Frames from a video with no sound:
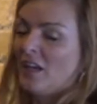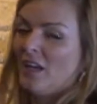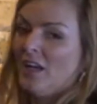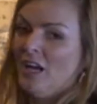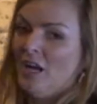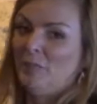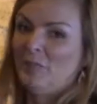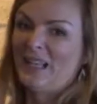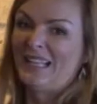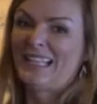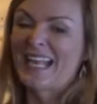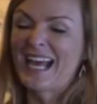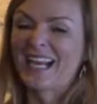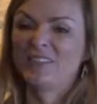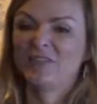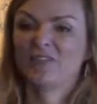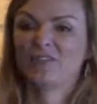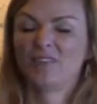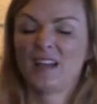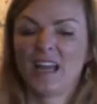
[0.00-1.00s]
And
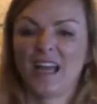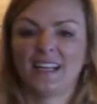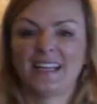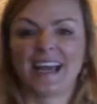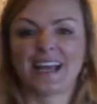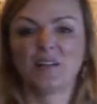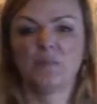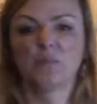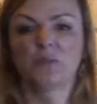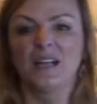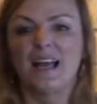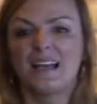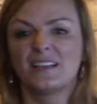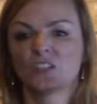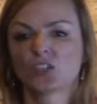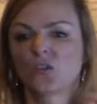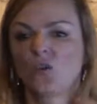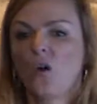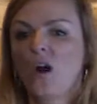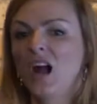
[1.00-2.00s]
that
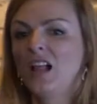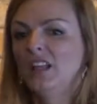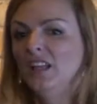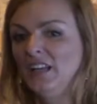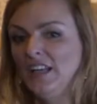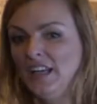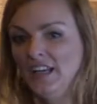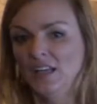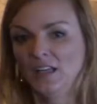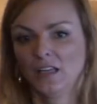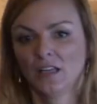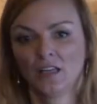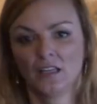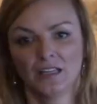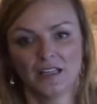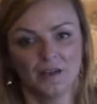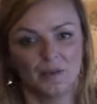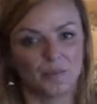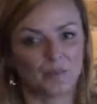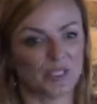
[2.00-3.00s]
implies quality.
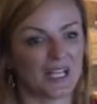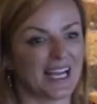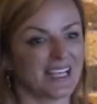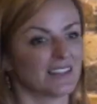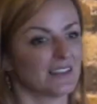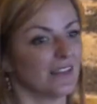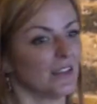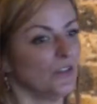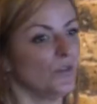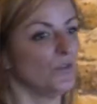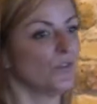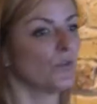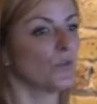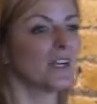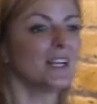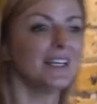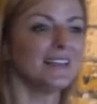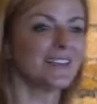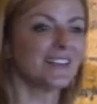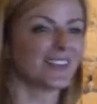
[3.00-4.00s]
That implies that you've
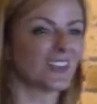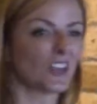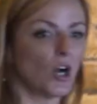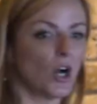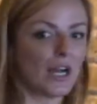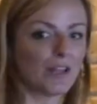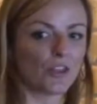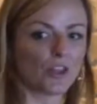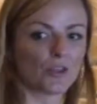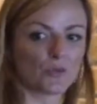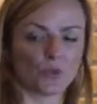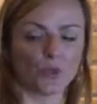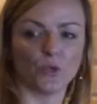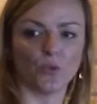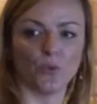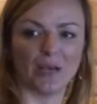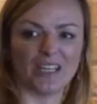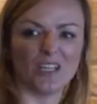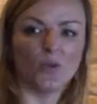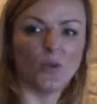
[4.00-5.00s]
really thought
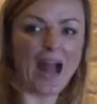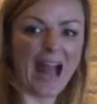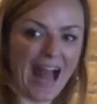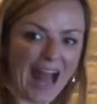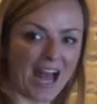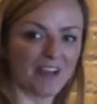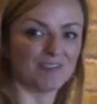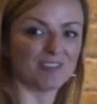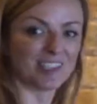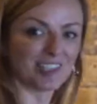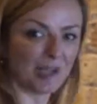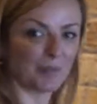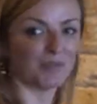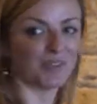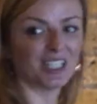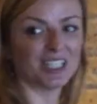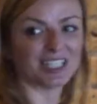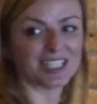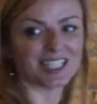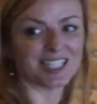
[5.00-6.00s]
through and you have
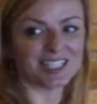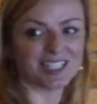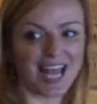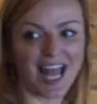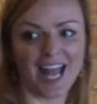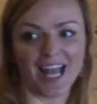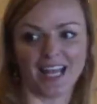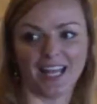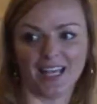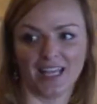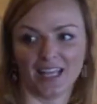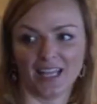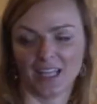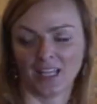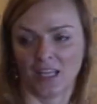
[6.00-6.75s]
something to say.